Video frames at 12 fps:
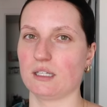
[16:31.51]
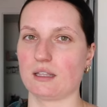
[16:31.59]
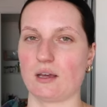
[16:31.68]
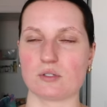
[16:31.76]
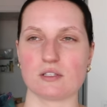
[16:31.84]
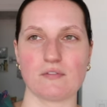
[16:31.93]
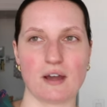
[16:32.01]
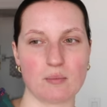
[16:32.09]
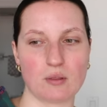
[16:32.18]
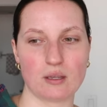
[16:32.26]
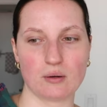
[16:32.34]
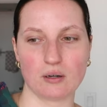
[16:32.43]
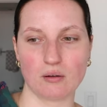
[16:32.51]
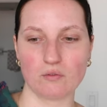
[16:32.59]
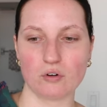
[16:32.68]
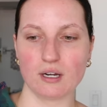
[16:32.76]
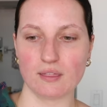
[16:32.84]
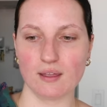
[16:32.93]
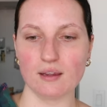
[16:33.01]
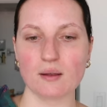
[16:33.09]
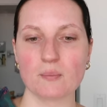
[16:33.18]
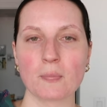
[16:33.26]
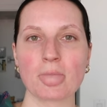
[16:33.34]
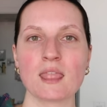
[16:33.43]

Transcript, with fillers: Like that was the vibe that they were going for, I think.